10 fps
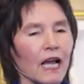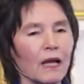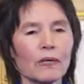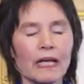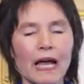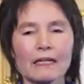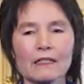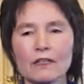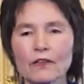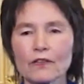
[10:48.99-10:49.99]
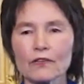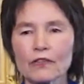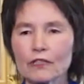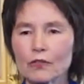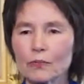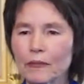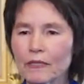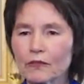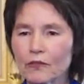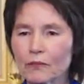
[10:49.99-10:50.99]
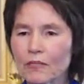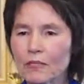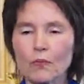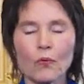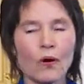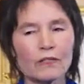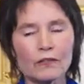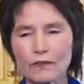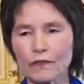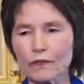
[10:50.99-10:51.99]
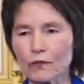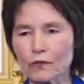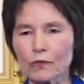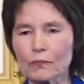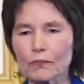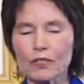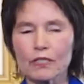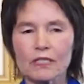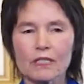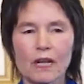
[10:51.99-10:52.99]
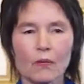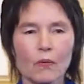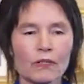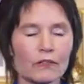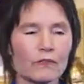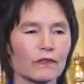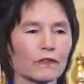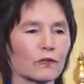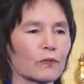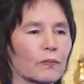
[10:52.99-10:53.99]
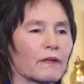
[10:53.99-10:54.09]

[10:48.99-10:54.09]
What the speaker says: We had 32 pilgrims, a wonderful group, just a wonderful group.